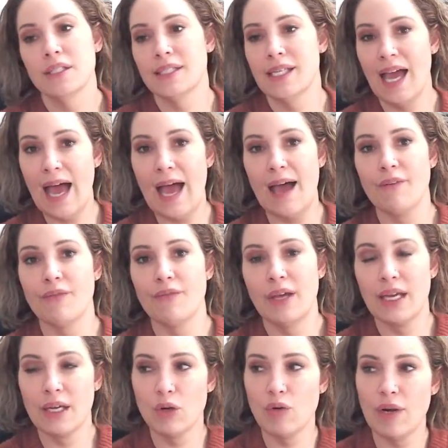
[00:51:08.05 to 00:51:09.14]
to have
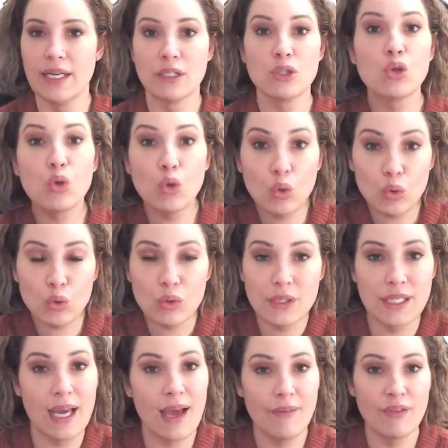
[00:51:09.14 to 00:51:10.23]
and great tools
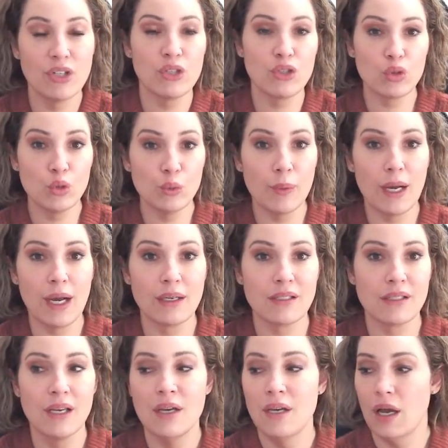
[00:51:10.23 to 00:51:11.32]
to have in your toolbox